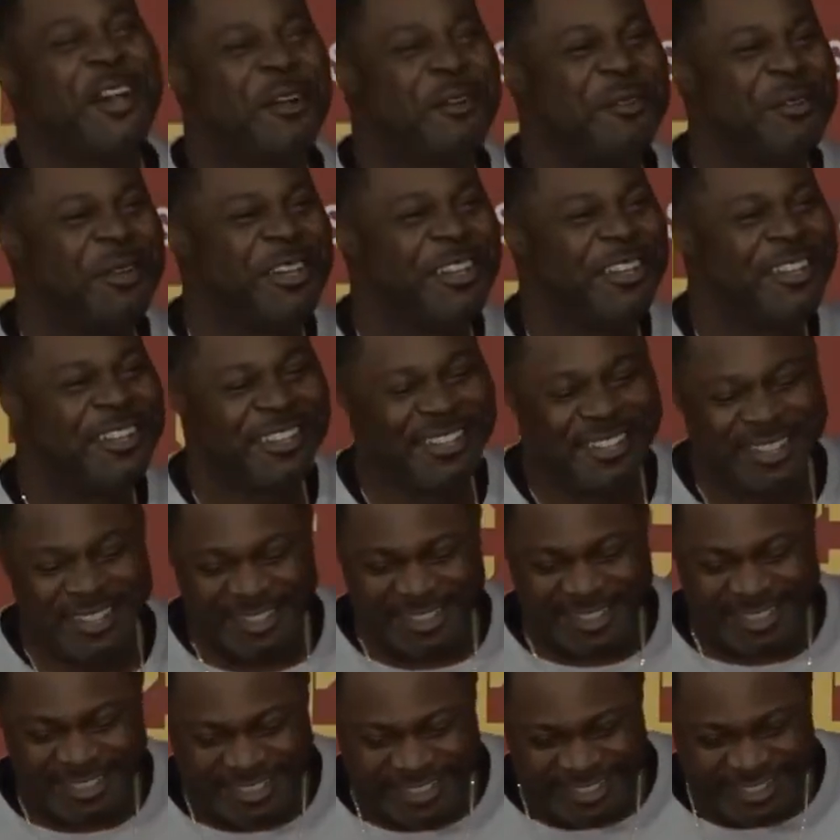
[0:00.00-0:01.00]

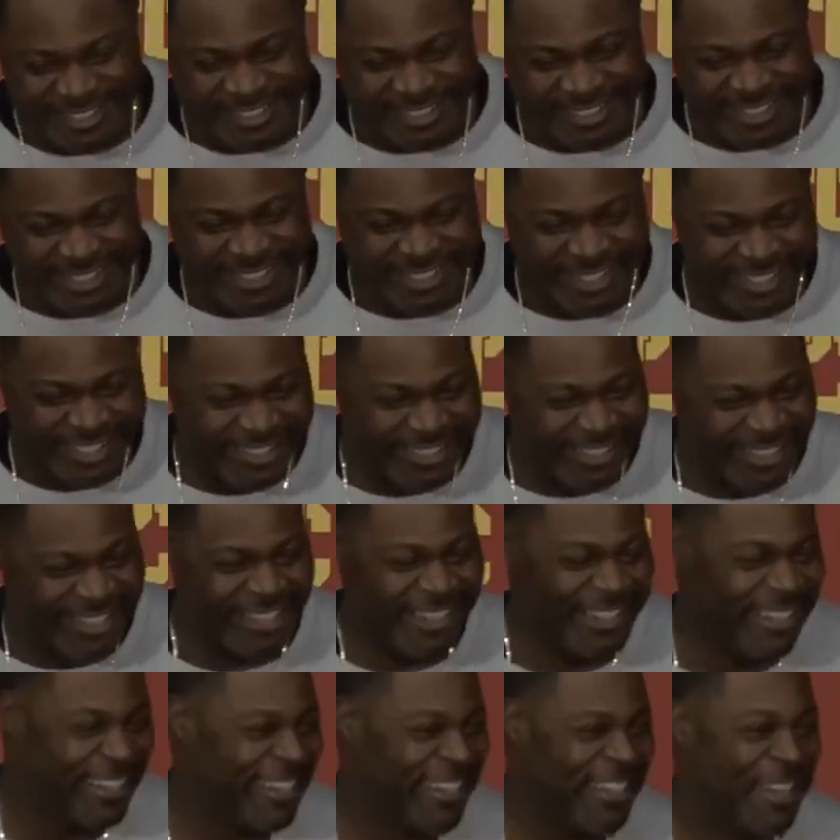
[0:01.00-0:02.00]
Well, at the
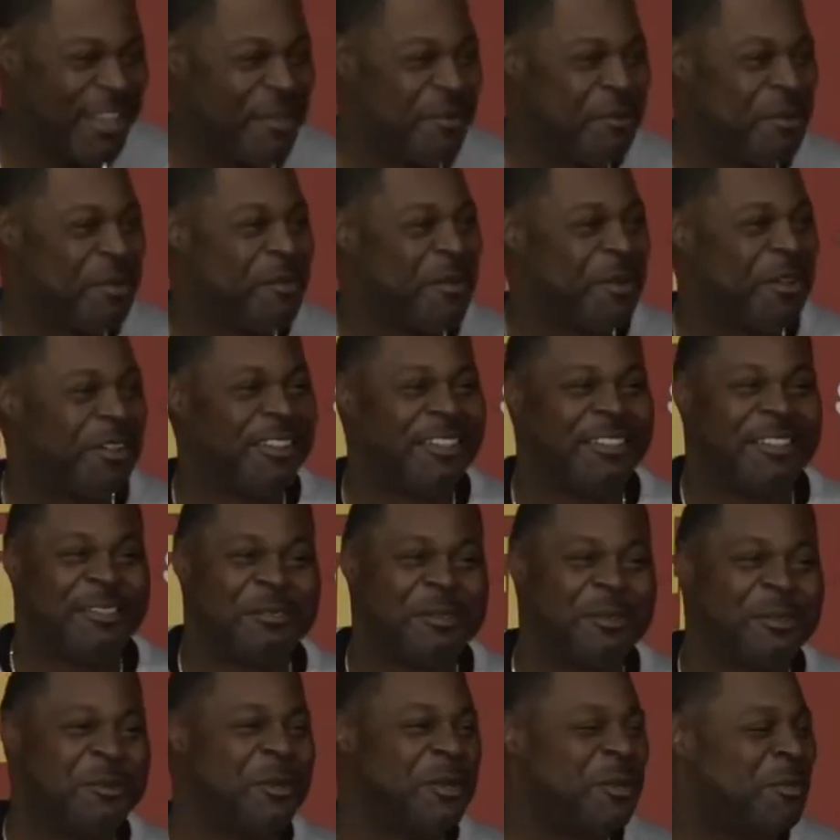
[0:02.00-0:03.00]
end of the day, we want
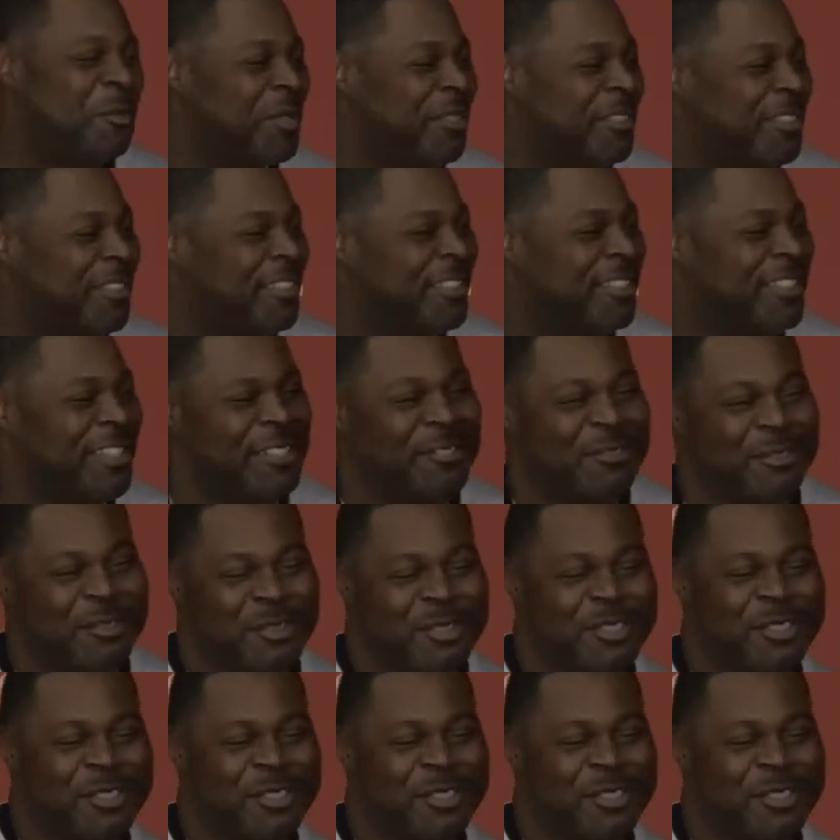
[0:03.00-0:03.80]
to be successful.